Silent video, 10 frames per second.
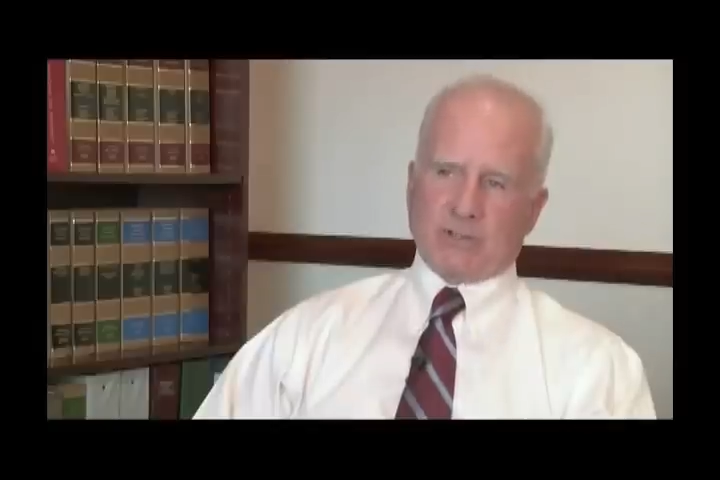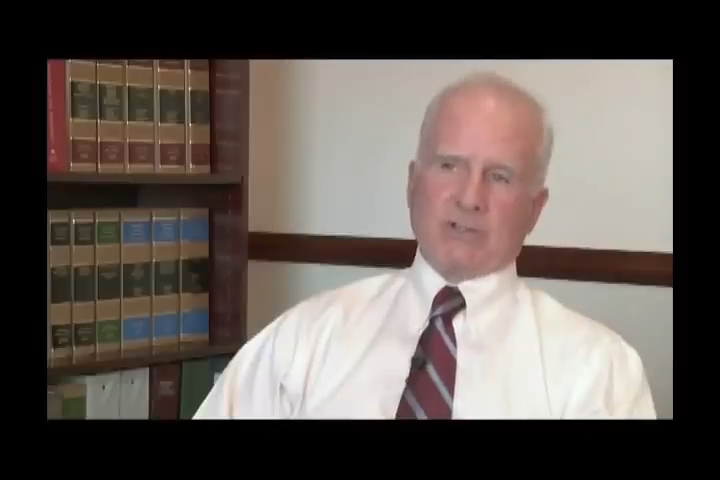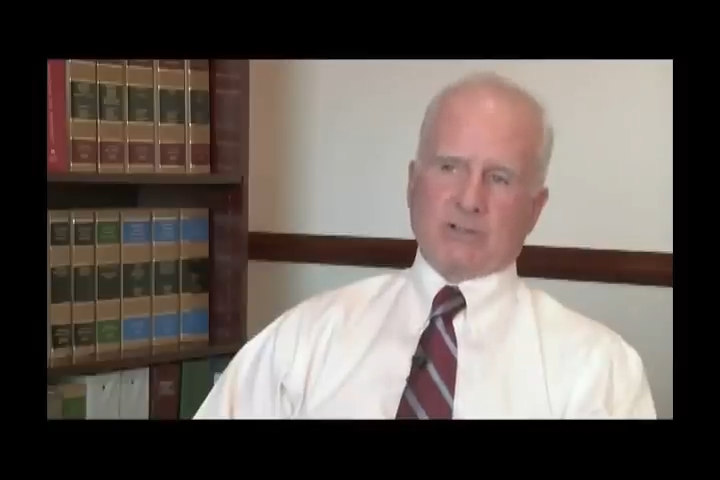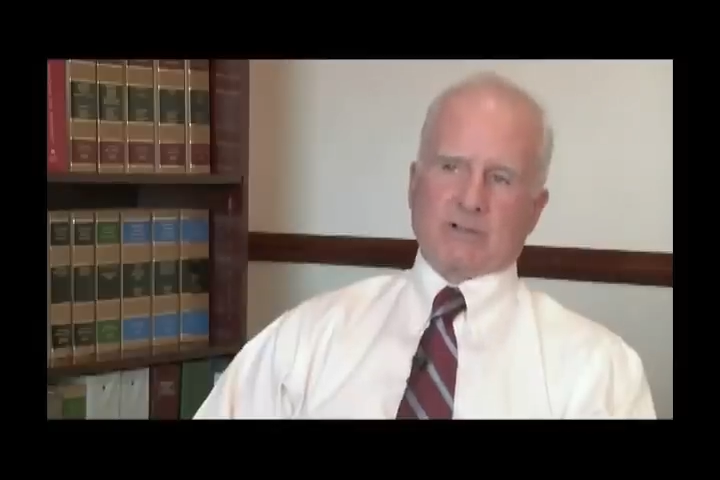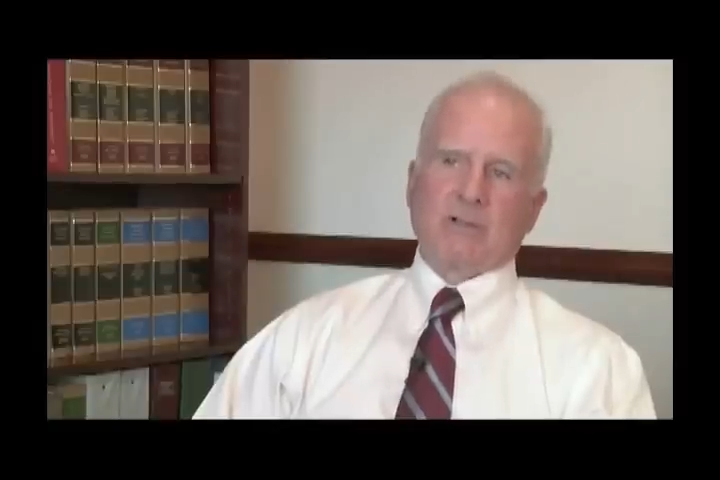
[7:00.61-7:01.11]

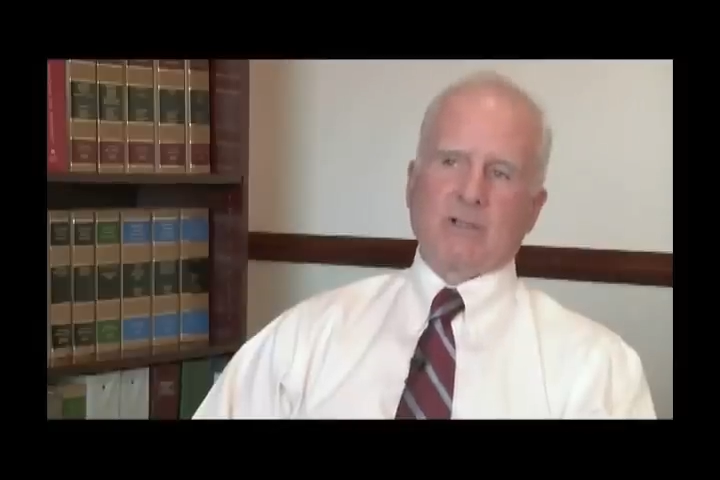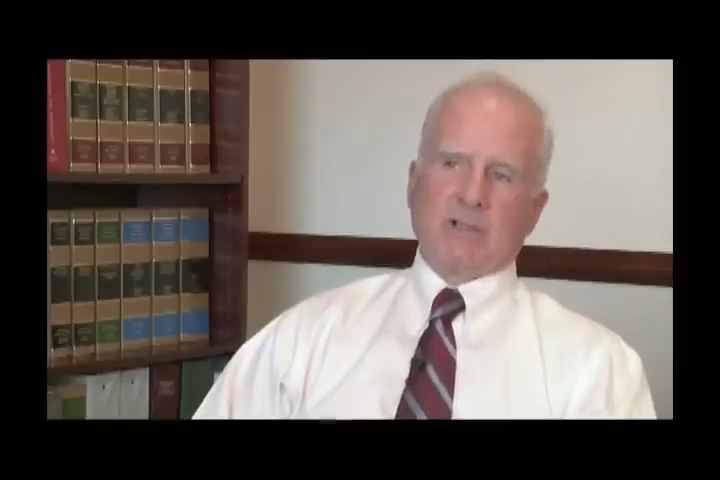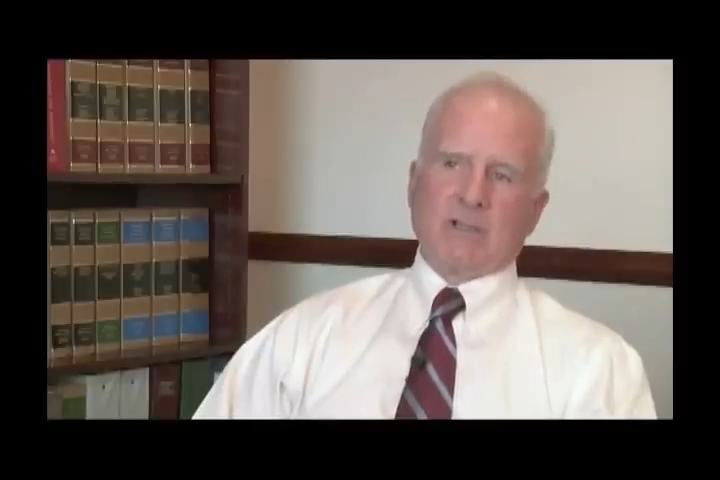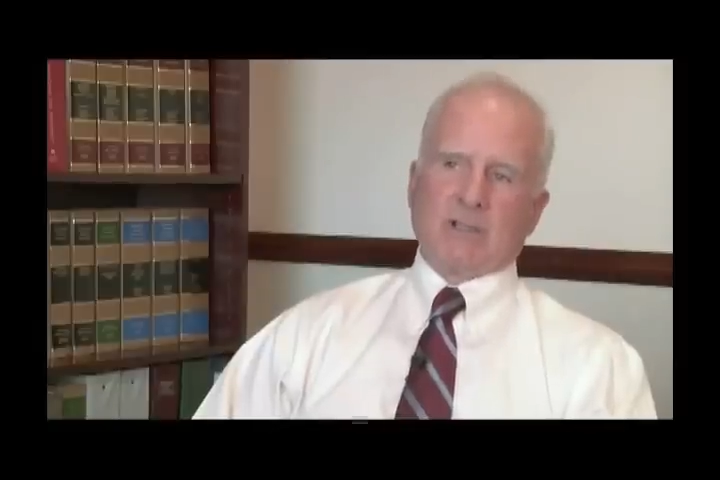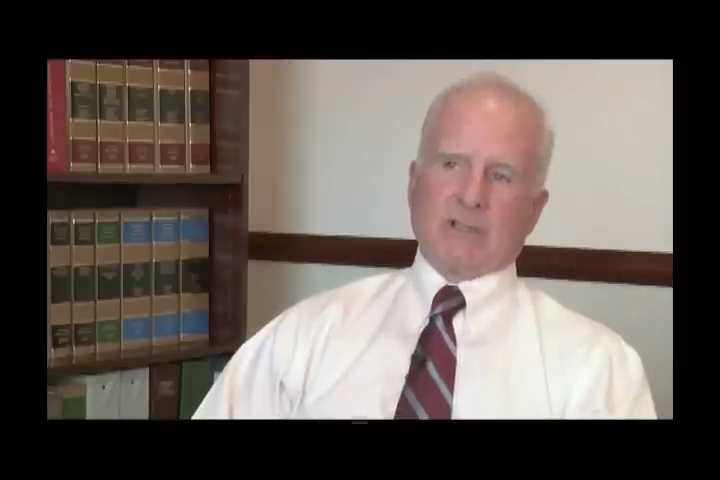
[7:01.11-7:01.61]
here,
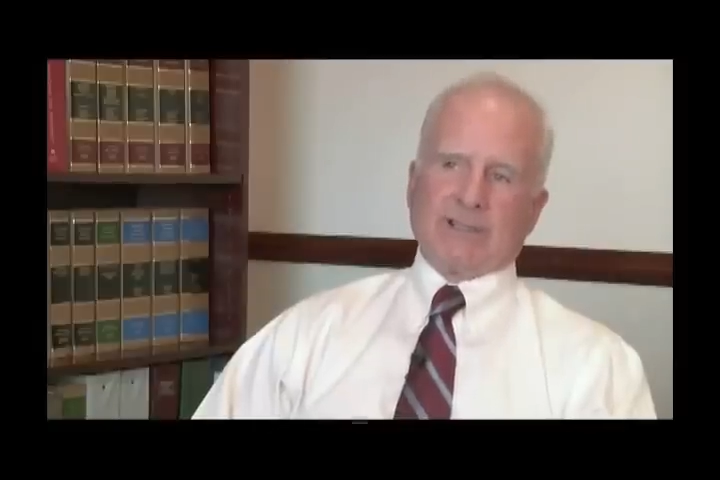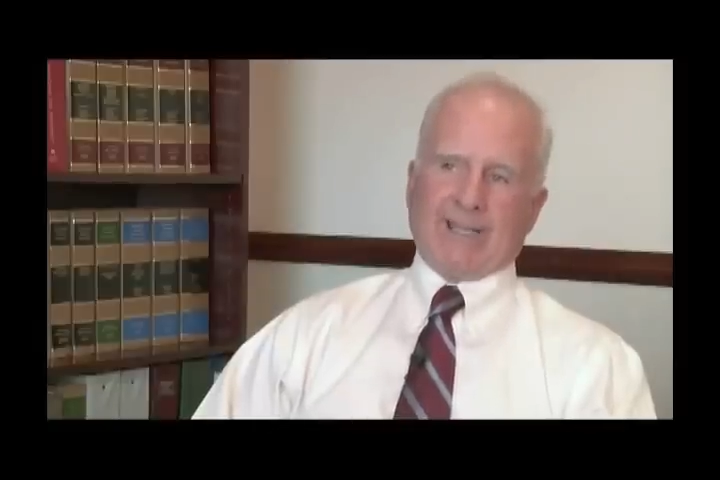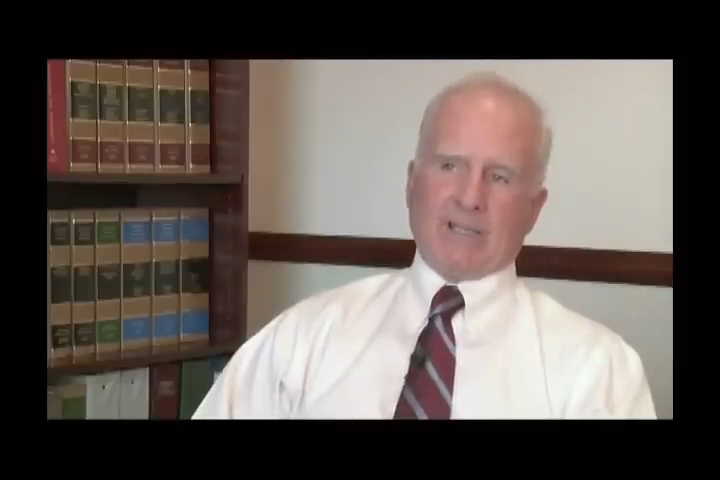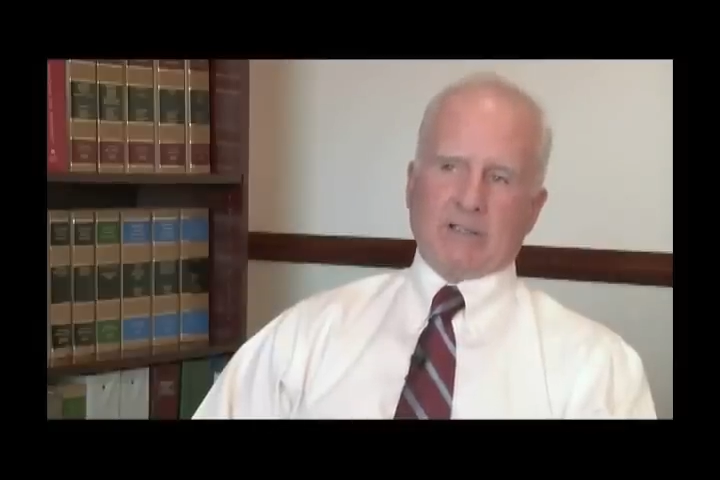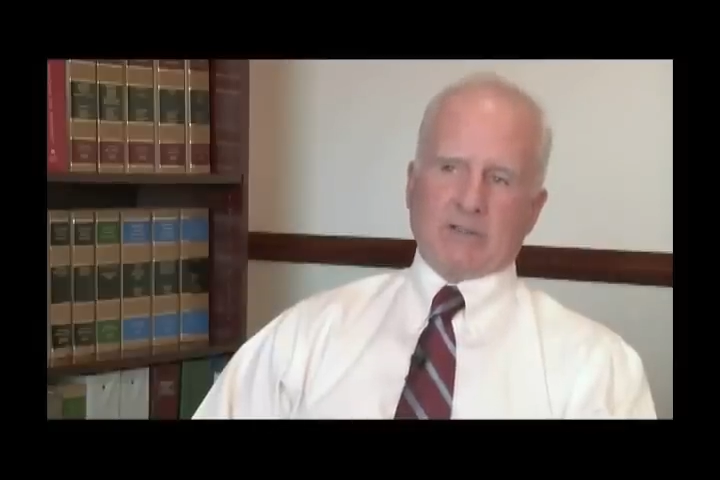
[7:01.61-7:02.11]
and
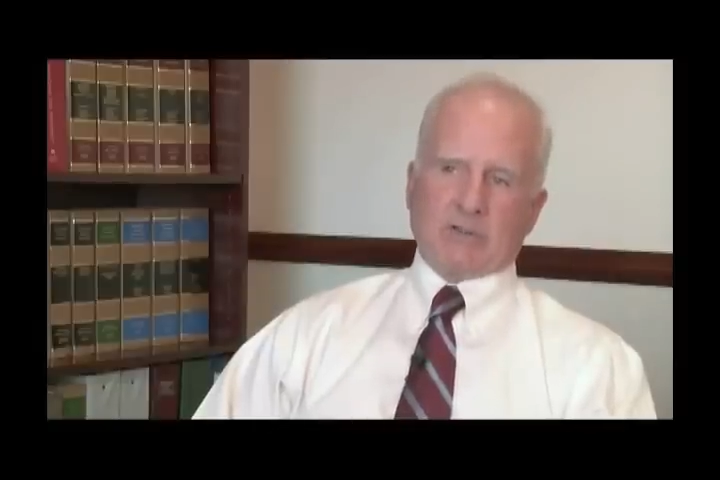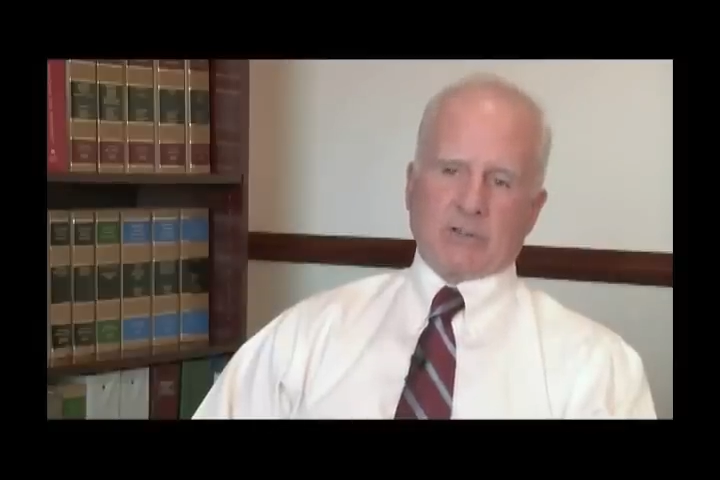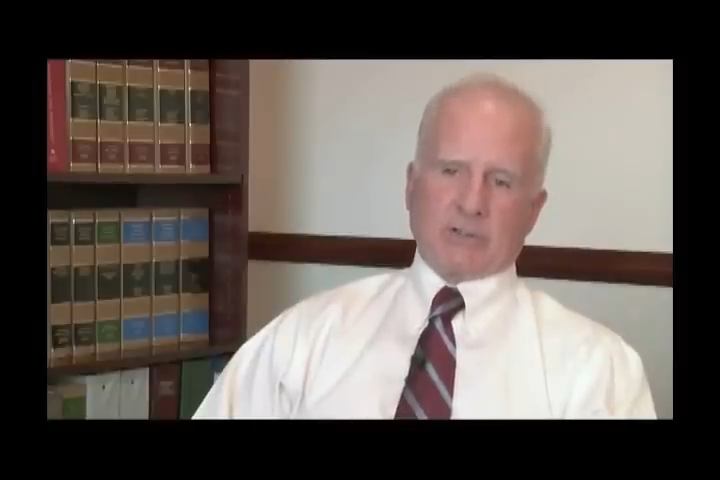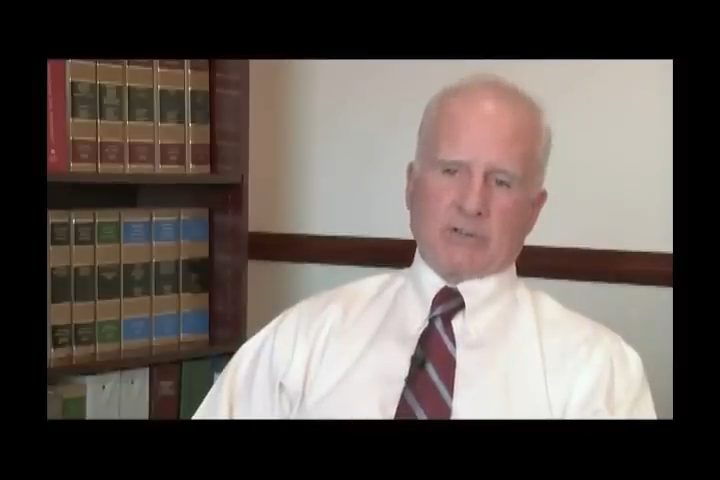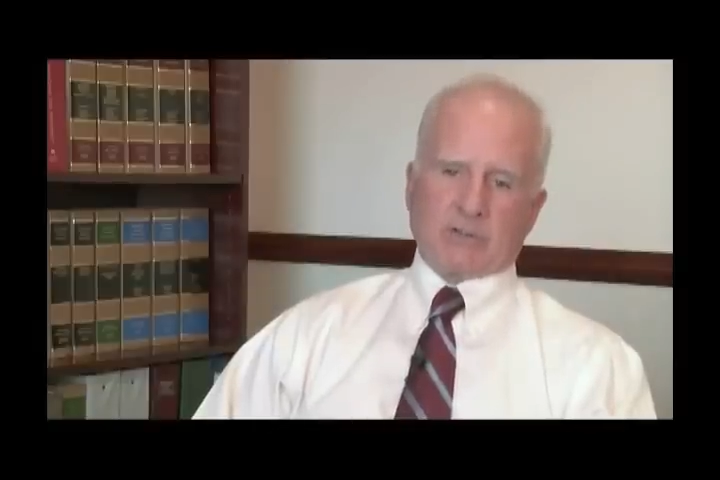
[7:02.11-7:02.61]
that
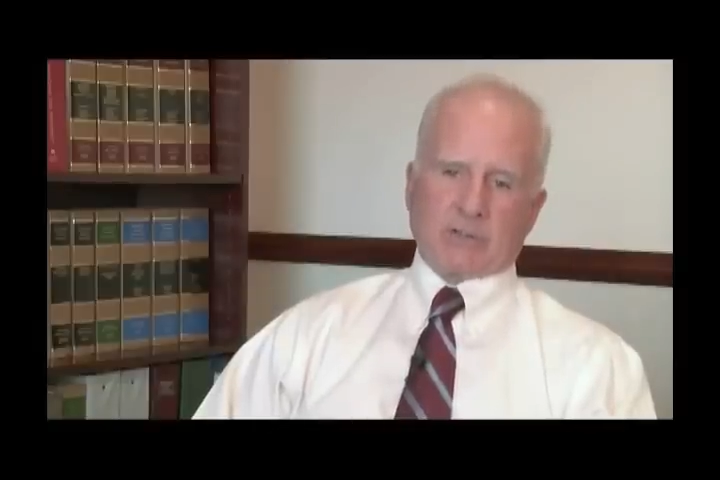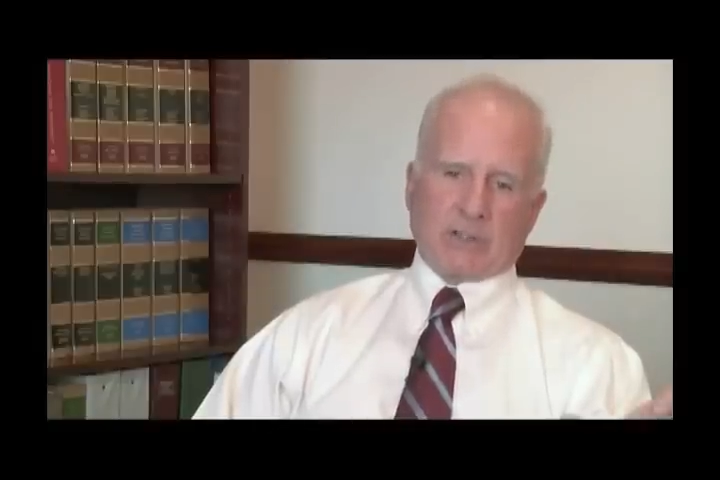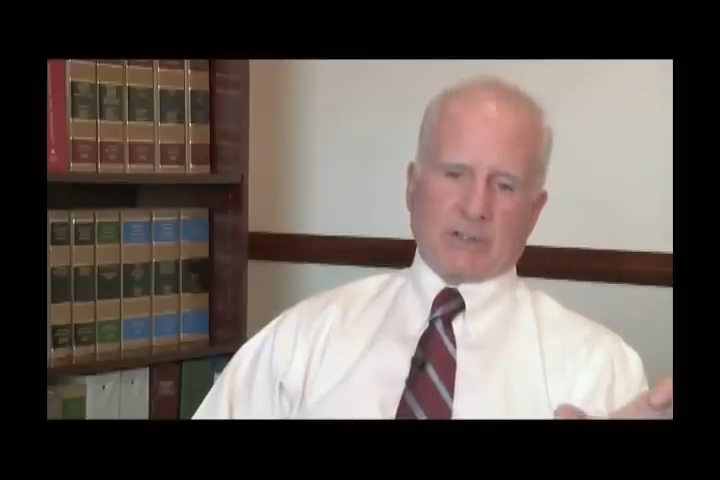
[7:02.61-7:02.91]
is its